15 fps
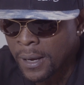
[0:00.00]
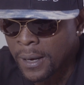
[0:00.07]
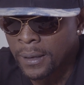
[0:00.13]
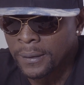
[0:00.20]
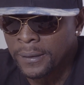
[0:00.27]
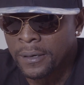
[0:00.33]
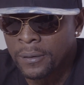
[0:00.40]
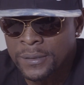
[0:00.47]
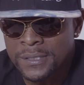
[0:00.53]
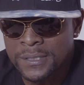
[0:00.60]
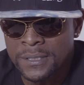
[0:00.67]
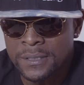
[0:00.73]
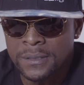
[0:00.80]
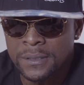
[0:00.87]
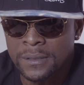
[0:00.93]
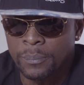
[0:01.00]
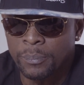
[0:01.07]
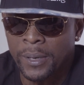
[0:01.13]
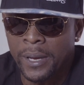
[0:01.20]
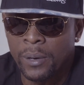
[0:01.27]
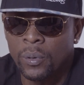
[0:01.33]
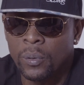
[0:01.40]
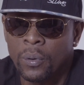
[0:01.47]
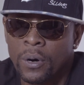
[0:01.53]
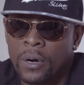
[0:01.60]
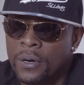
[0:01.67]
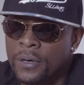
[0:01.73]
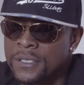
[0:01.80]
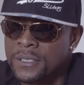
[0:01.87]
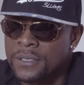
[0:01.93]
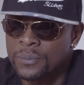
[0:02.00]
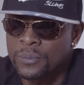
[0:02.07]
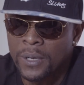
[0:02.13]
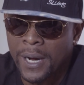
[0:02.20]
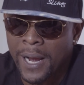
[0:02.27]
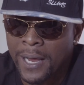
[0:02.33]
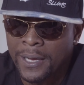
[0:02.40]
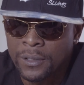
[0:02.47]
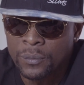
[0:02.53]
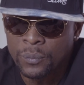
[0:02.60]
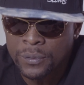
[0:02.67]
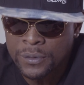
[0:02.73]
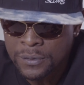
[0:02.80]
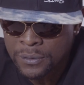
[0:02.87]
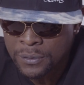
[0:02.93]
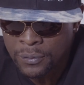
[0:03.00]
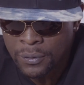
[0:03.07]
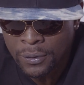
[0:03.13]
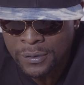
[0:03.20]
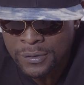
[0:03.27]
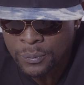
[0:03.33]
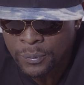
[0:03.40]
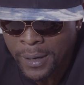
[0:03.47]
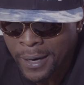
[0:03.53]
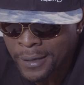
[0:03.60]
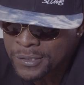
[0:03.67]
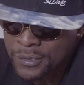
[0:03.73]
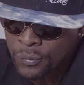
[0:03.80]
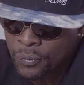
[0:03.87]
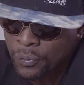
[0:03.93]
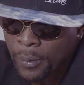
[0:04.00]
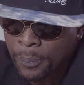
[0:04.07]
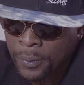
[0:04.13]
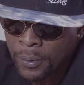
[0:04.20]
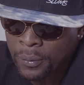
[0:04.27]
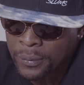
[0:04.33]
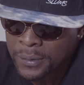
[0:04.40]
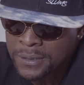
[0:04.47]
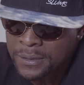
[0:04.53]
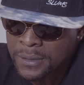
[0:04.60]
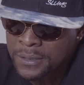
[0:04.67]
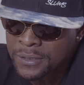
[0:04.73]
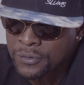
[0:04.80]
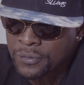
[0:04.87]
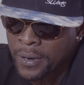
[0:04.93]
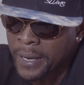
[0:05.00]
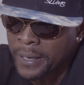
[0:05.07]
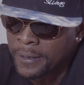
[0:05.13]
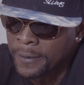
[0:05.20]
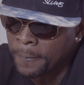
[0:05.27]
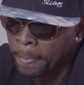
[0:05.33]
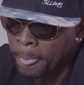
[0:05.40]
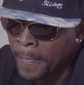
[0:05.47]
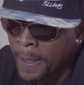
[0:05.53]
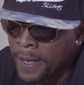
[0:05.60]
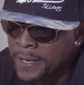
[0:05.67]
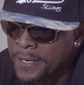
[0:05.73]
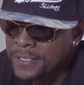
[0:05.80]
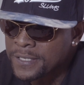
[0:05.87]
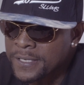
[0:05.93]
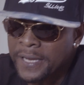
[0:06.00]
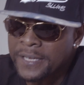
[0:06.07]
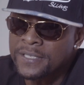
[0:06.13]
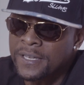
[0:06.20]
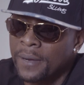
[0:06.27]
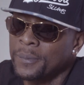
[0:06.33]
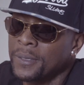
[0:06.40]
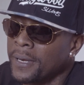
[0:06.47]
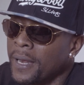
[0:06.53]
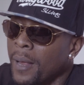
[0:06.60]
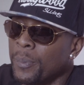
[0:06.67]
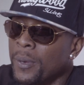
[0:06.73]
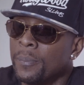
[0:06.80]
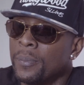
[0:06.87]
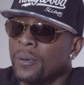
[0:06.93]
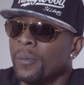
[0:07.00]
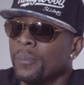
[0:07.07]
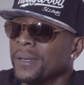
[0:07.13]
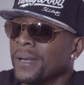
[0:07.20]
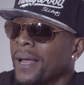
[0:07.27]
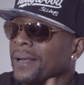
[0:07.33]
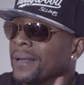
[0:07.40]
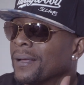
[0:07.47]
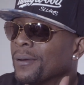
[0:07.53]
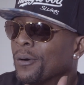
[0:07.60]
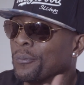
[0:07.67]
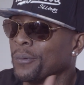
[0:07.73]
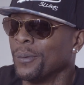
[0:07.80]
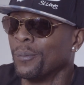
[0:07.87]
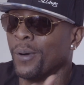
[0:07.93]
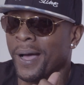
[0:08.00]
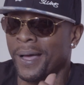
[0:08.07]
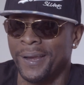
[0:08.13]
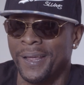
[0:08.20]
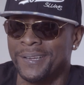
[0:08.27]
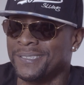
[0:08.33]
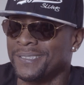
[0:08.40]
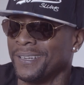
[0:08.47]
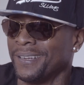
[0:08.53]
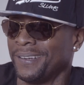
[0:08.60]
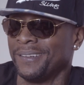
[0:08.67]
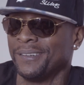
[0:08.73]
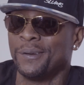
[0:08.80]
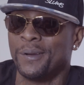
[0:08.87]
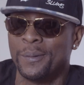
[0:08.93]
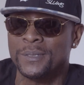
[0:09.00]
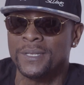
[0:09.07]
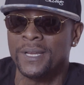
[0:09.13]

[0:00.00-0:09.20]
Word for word: a lyricist to play with words is what I was, you know, it's what I just grew up on is, is trying to say something that people gonna be like, rewind that shit. You know what I'm